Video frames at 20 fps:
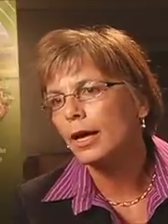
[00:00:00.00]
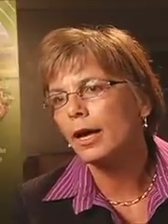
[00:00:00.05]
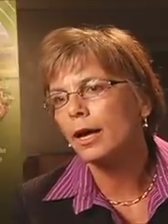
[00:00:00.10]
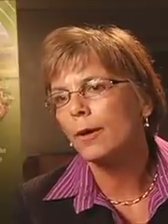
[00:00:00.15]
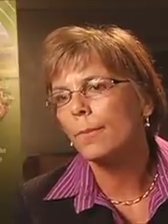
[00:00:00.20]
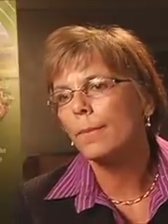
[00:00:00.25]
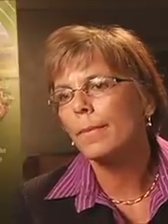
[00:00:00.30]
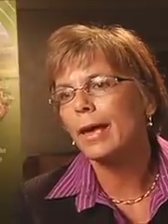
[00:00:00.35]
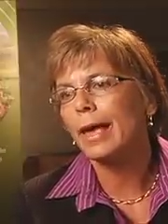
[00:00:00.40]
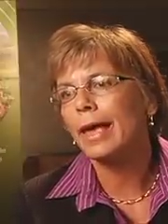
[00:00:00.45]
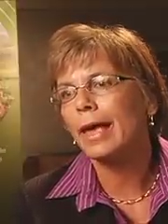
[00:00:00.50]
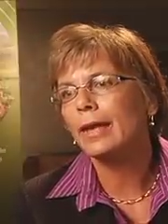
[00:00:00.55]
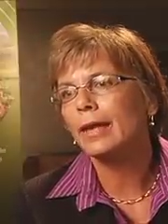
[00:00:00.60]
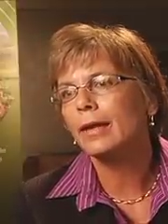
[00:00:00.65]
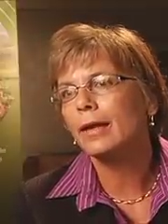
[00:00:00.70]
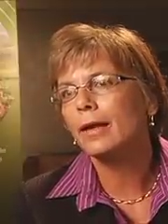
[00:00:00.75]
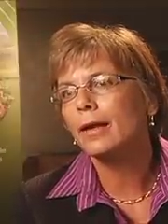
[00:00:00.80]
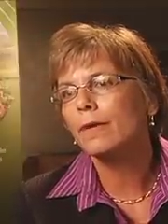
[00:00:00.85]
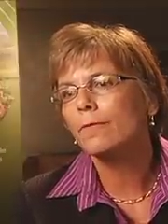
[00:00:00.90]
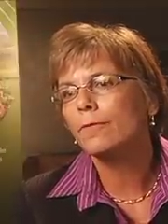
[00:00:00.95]

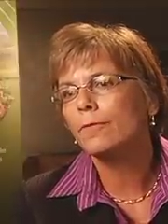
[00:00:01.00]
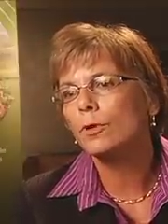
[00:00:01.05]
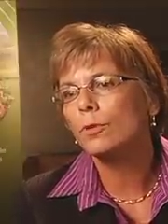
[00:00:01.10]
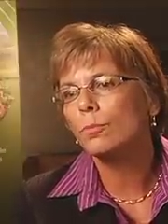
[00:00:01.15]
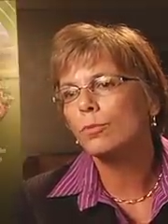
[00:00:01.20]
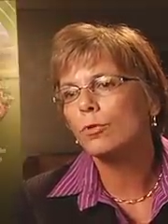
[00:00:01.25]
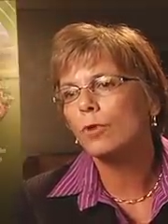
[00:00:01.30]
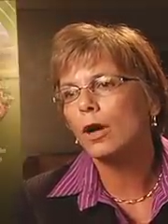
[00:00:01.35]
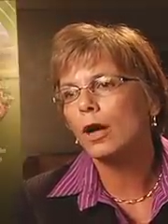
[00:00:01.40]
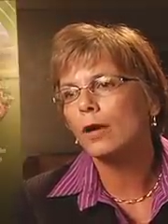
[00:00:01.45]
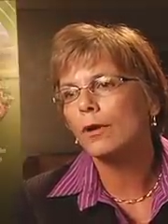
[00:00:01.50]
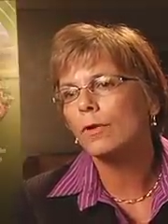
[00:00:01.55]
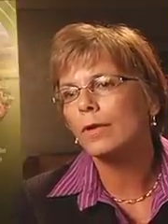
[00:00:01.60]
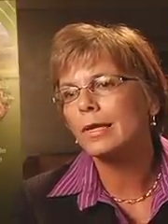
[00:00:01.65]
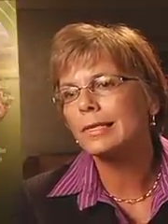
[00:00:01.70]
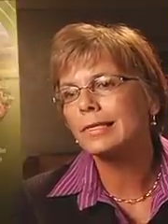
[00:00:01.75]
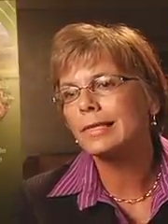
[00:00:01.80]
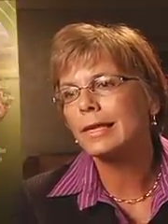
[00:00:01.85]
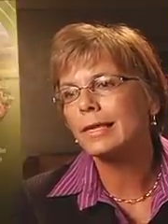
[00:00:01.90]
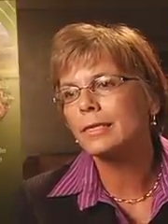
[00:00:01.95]
and not view
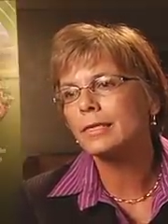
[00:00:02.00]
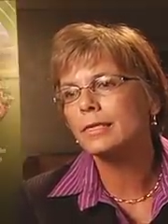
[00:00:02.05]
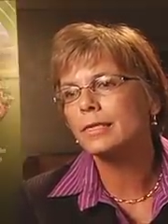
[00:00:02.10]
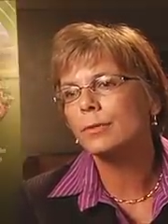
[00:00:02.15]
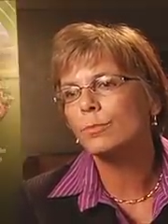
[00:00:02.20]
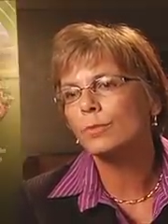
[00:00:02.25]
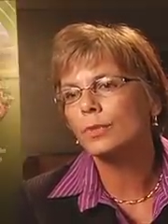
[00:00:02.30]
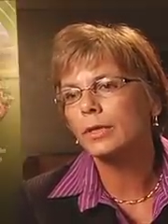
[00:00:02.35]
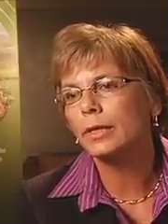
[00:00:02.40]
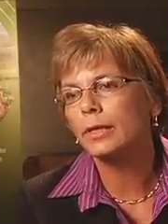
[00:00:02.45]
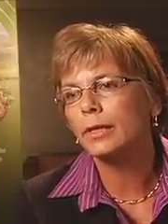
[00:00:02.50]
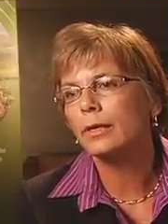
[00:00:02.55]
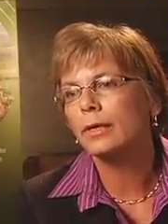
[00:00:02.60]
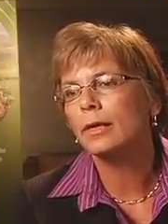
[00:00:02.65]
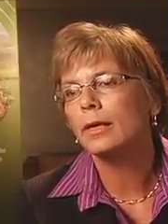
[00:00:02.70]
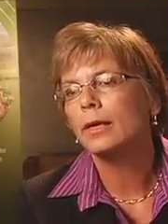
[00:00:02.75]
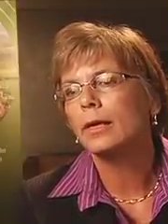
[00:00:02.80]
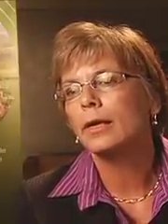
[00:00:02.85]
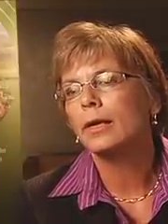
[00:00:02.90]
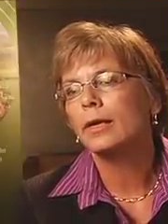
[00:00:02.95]
progress as simply,
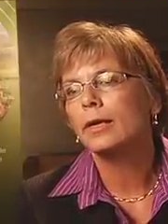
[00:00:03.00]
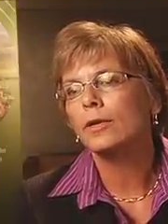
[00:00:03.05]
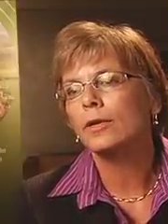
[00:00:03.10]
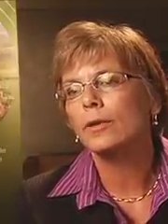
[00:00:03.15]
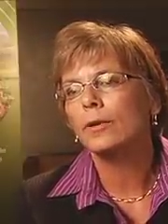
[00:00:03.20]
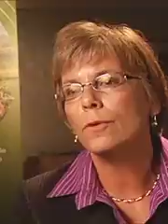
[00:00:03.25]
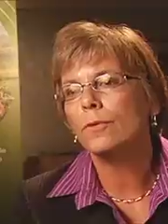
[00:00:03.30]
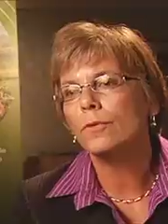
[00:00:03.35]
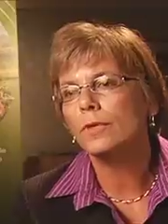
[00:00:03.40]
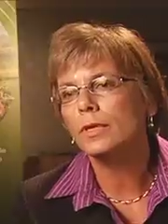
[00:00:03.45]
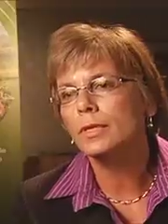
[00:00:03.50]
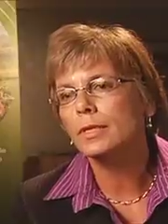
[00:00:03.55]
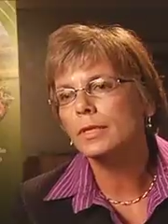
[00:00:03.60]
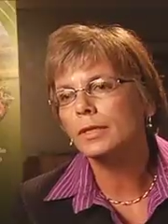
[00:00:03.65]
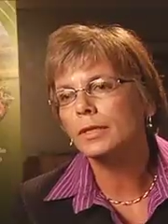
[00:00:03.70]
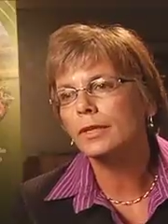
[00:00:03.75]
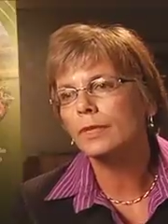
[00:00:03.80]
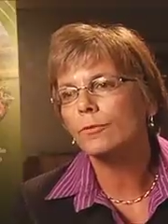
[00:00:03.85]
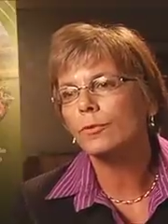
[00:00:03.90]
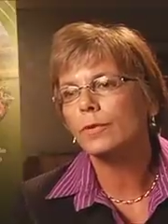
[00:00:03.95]
you know, the
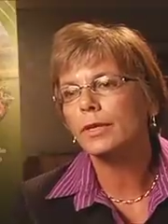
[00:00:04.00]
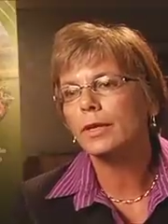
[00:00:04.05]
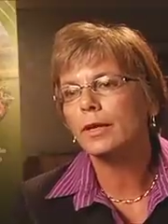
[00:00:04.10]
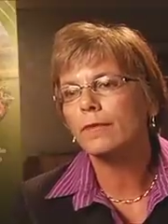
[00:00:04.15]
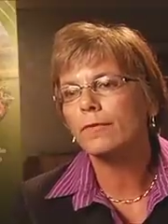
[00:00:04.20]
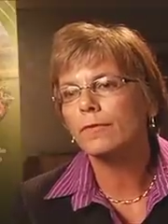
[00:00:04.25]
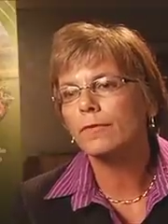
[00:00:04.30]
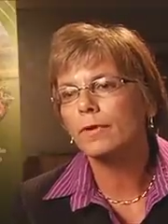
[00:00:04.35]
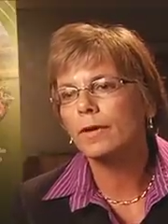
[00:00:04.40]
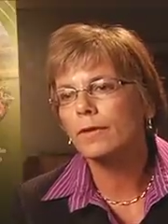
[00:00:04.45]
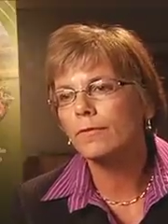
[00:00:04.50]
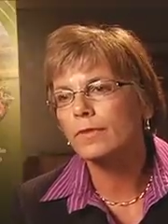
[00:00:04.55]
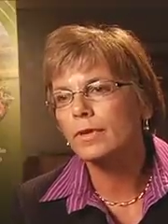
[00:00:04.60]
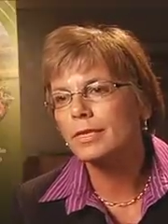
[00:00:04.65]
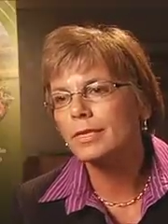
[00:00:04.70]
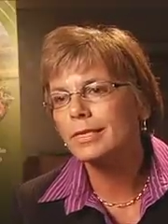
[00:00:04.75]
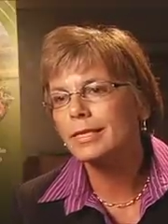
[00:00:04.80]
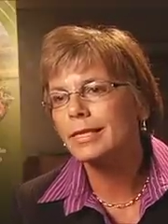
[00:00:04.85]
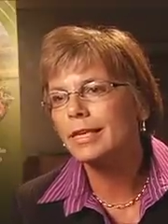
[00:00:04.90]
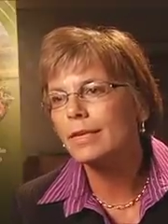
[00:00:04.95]
delivery of a
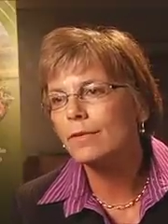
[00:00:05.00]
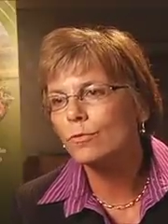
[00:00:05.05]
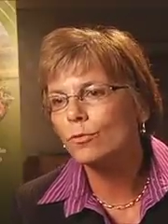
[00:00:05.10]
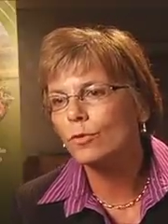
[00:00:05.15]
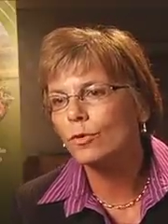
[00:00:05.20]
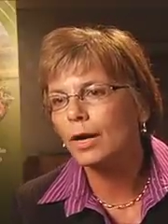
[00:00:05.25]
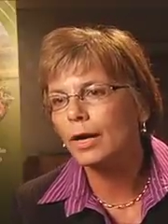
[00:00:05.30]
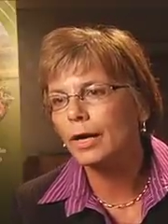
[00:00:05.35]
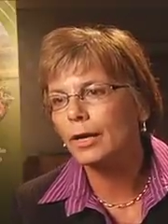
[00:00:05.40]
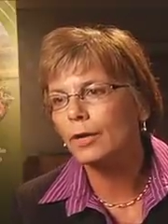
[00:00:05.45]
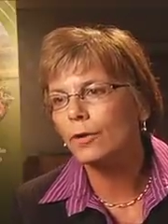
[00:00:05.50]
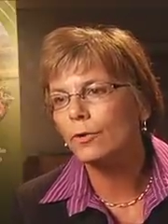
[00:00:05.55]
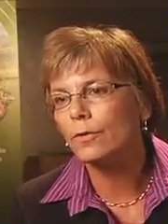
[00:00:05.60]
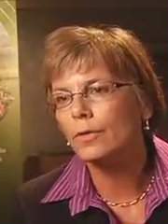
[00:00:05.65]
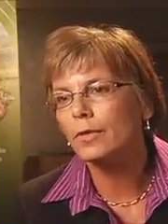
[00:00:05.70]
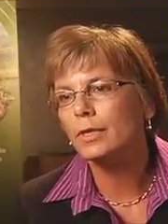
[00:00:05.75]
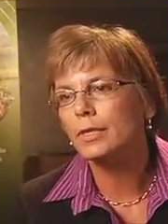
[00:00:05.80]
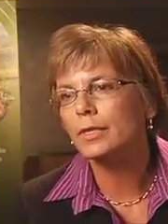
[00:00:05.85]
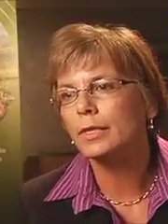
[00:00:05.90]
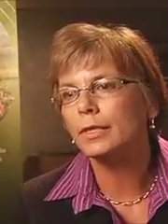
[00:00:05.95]
seed variety or
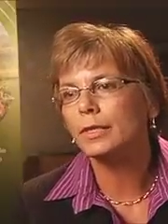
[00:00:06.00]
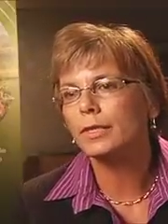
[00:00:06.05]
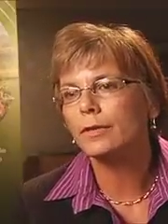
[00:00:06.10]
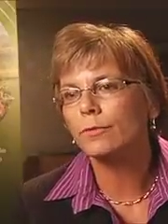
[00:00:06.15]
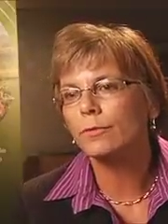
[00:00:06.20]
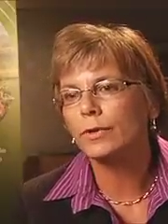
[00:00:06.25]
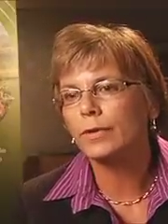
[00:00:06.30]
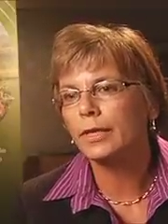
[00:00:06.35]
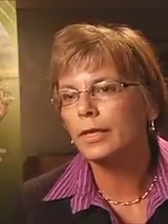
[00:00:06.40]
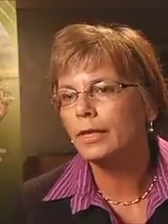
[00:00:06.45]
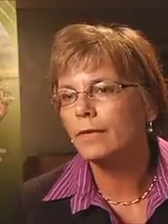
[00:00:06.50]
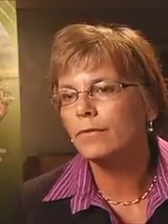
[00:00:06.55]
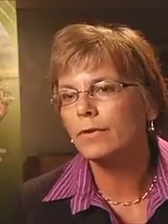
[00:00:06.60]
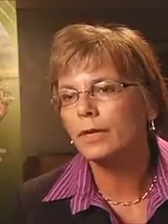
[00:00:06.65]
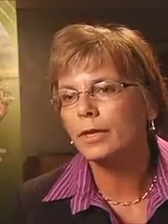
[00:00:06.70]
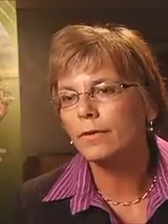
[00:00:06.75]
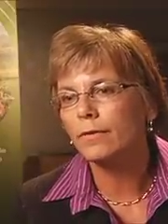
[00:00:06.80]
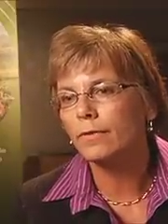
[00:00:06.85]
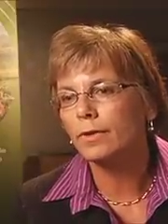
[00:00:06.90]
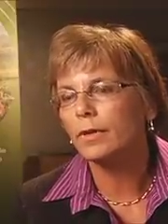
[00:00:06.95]
the delivery
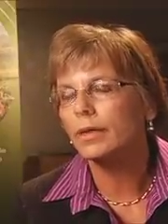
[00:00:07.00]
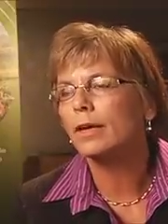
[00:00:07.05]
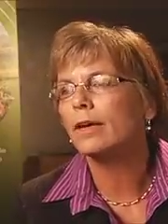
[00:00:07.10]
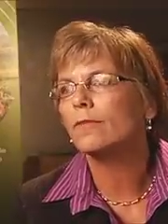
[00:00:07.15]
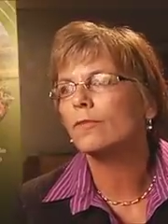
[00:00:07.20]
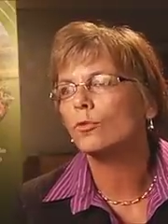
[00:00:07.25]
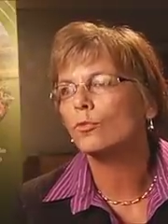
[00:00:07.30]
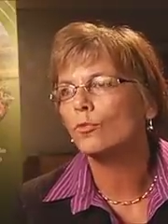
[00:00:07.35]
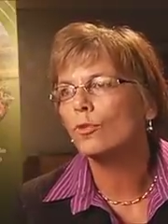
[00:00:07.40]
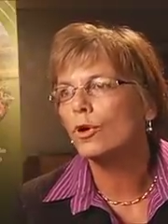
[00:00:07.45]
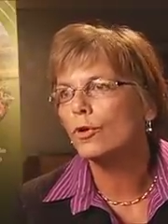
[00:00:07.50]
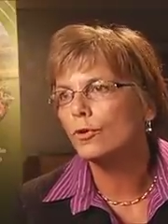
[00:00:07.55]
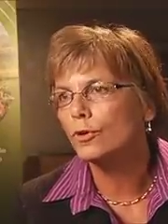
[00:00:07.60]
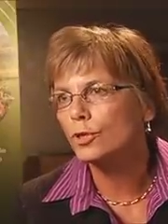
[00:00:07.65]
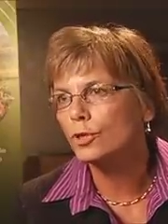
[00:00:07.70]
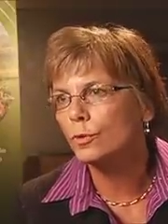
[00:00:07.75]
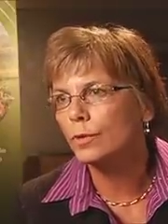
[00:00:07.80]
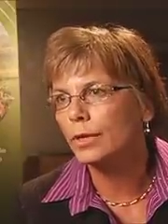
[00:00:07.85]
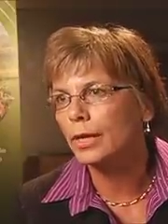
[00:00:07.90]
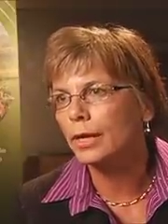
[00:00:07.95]
even of a
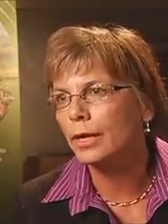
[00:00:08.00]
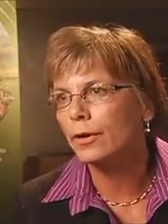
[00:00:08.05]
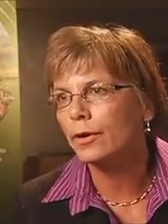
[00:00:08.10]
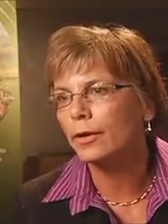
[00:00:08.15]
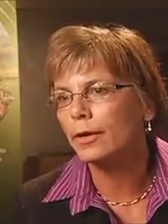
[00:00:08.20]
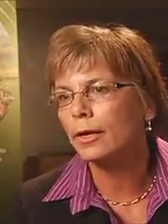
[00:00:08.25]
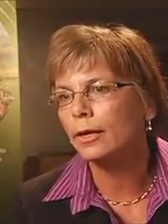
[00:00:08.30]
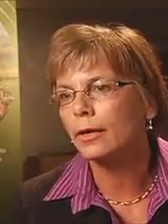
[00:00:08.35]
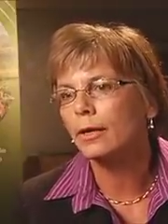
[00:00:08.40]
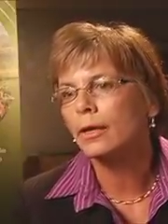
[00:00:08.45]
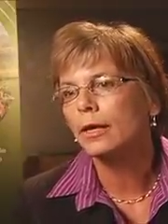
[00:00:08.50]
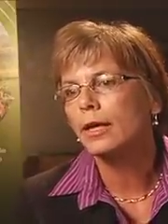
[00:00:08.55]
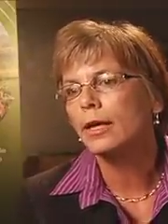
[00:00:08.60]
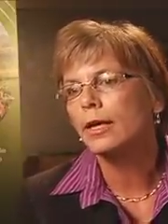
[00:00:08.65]
road to an area,